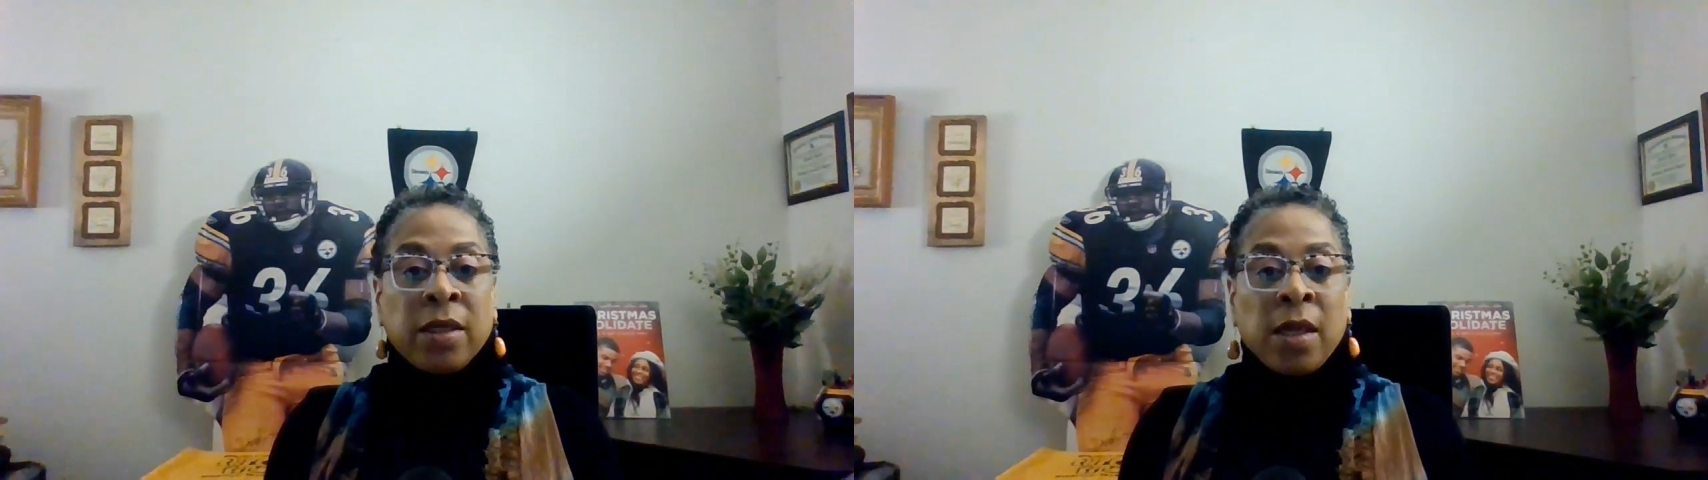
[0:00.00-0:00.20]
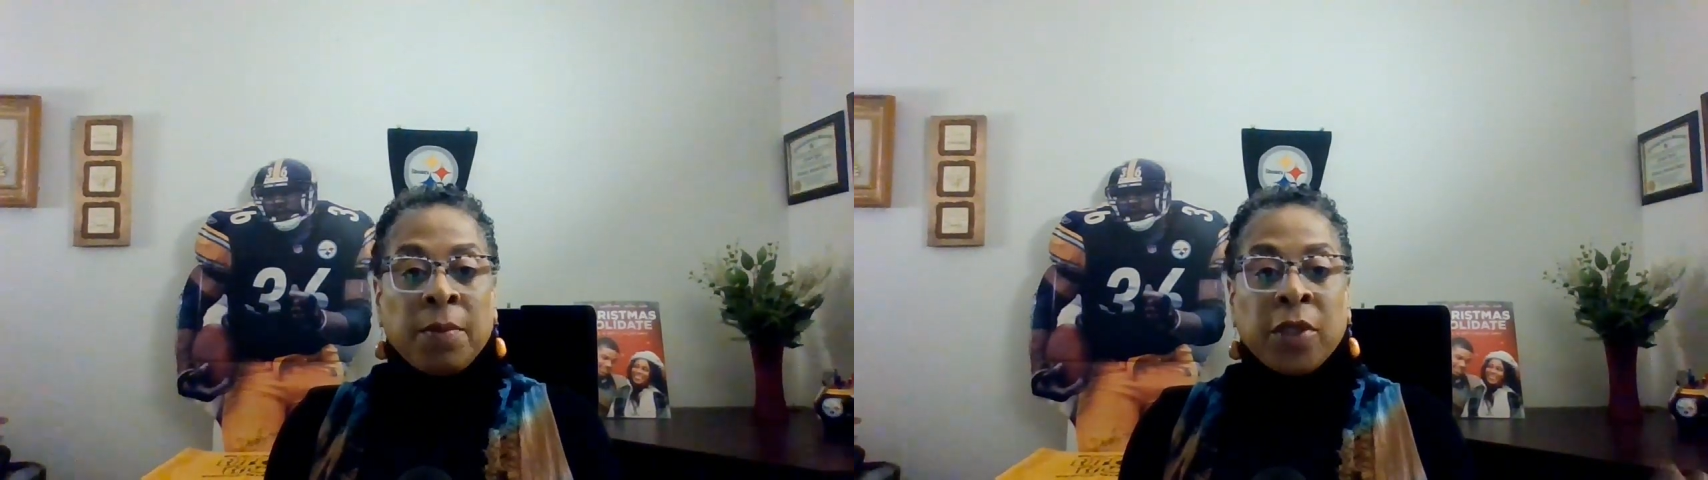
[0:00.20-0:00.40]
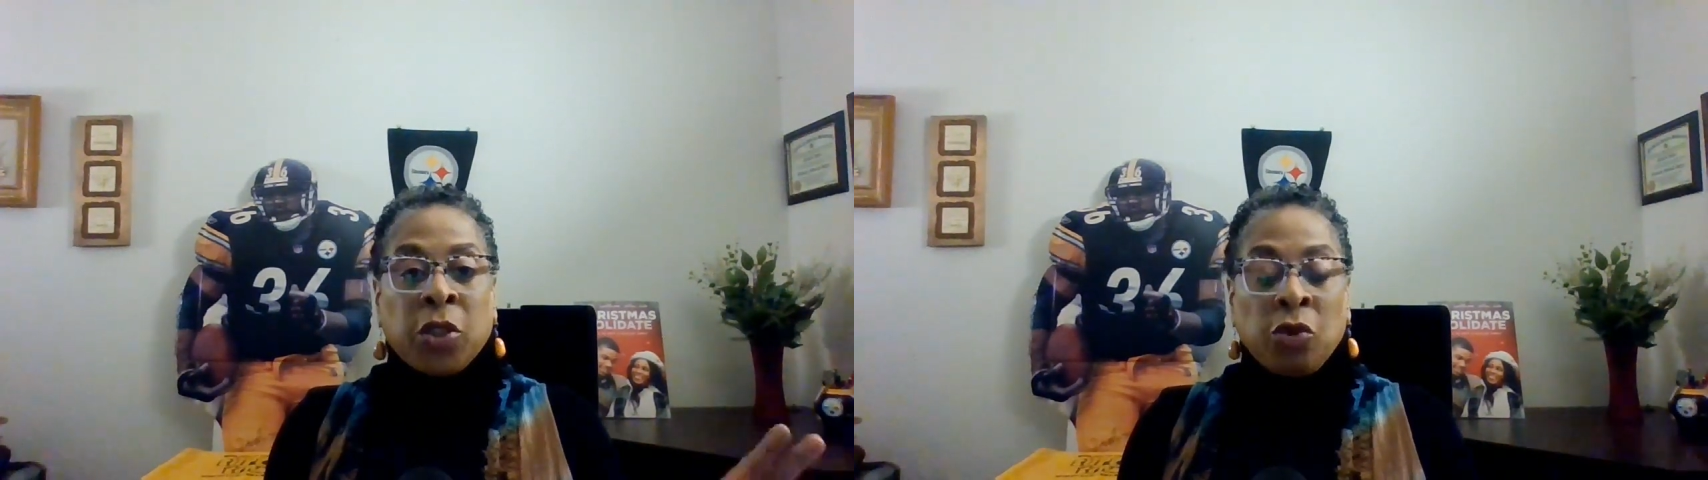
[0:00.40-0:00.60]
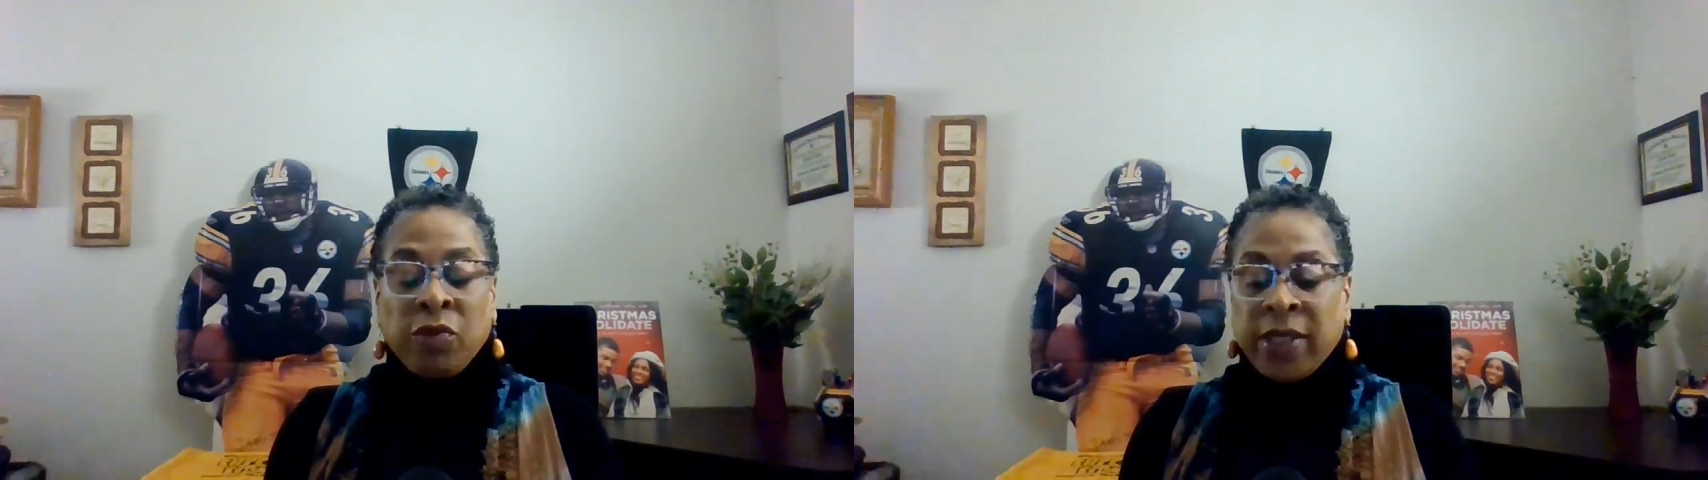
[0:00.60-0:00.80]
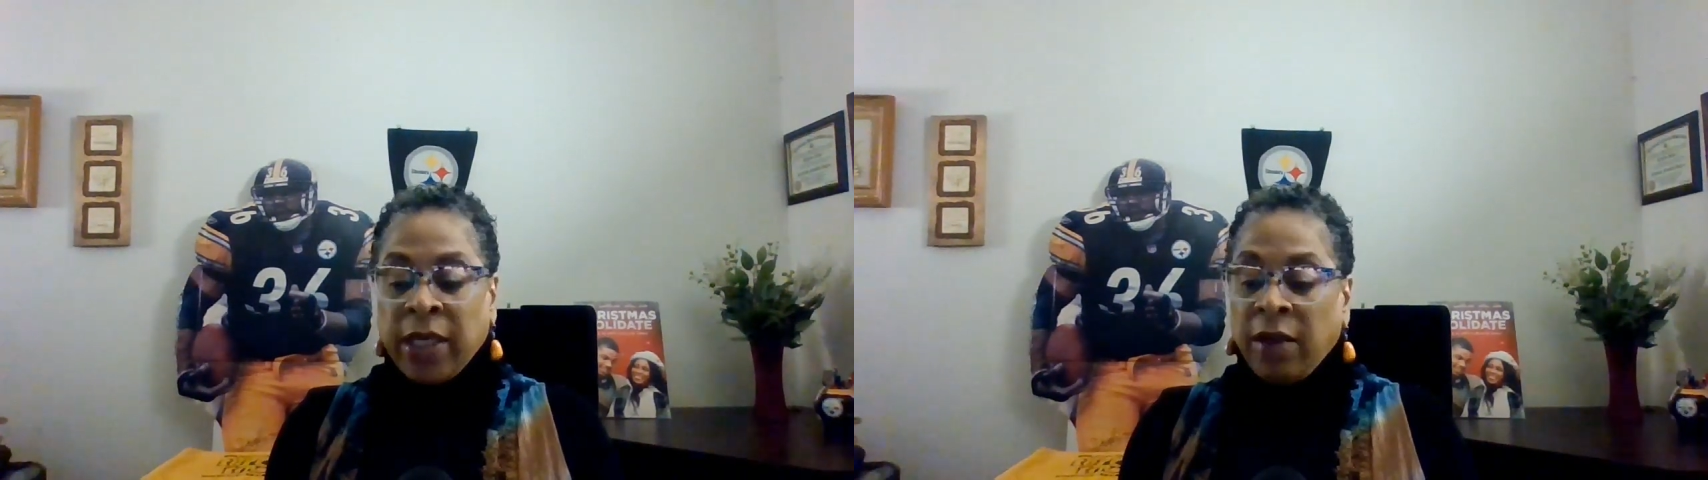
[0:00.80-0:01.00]
number 2
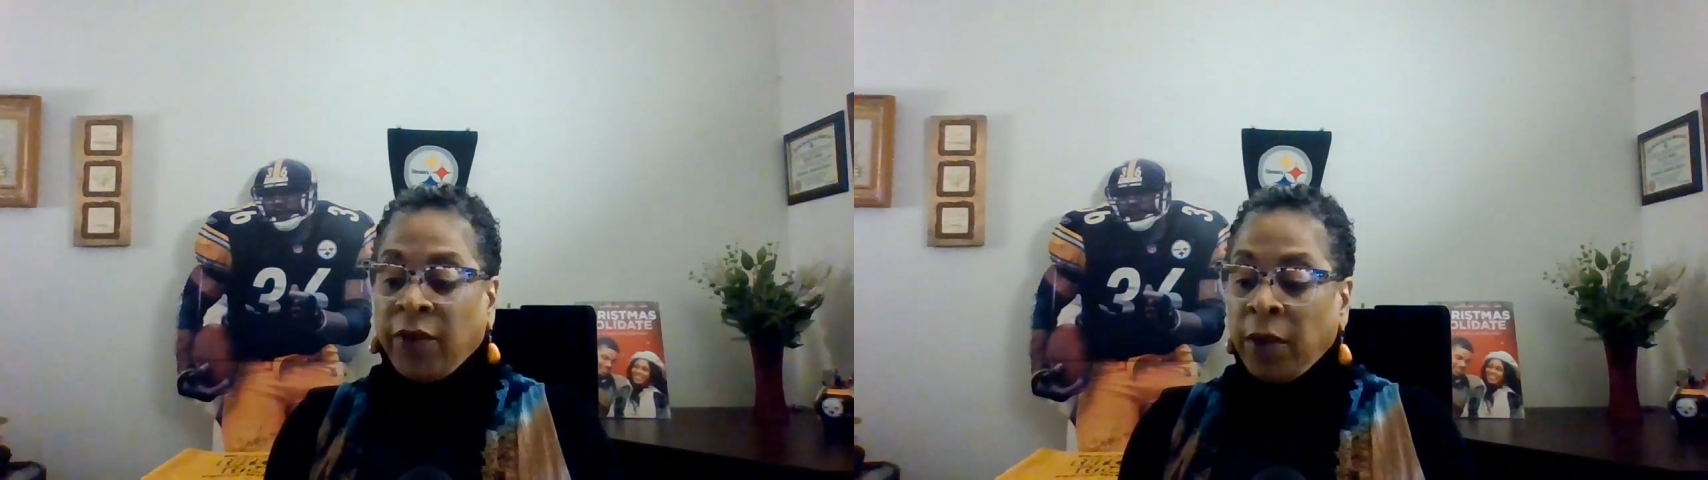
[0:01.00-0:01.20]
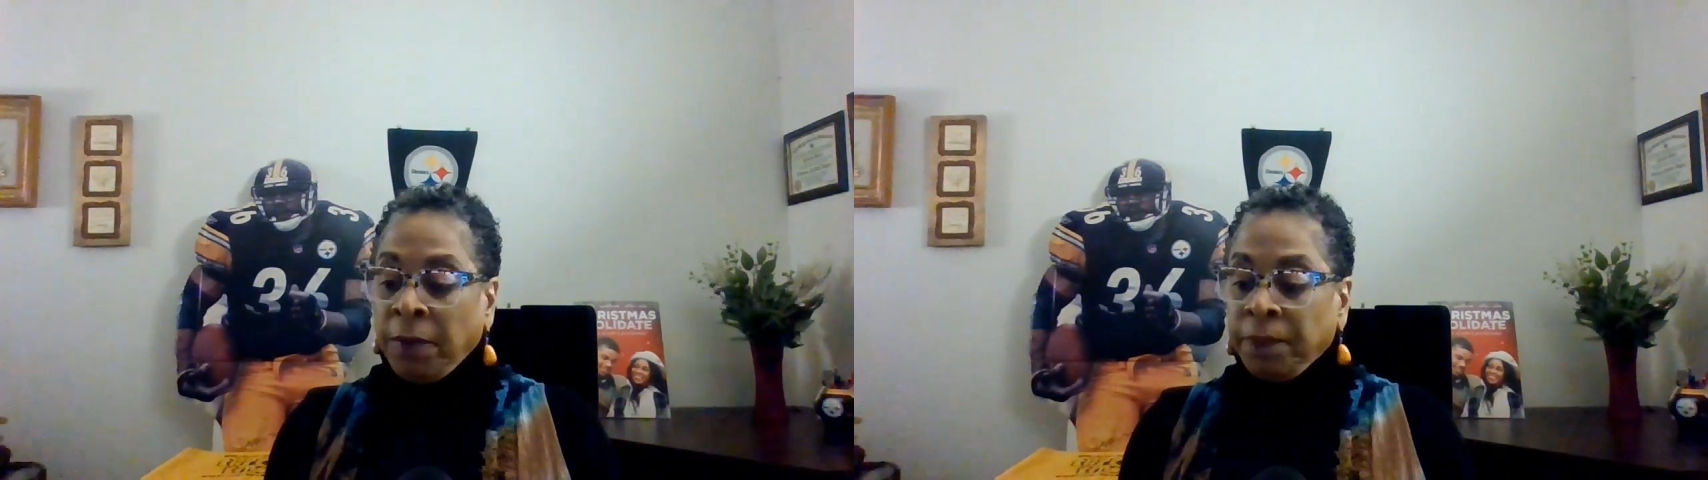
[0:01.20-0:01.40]
receiver